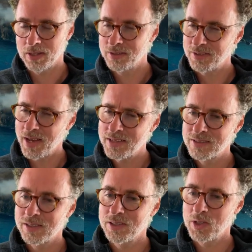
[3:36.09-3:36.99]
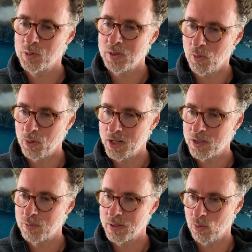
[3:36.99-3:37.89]
The signs look a little bit
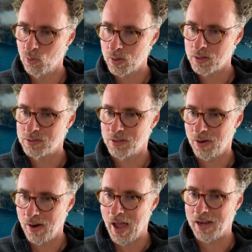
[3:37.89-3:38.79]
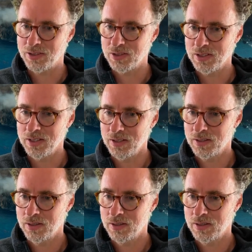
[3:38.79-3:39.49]
weird, but the words are actually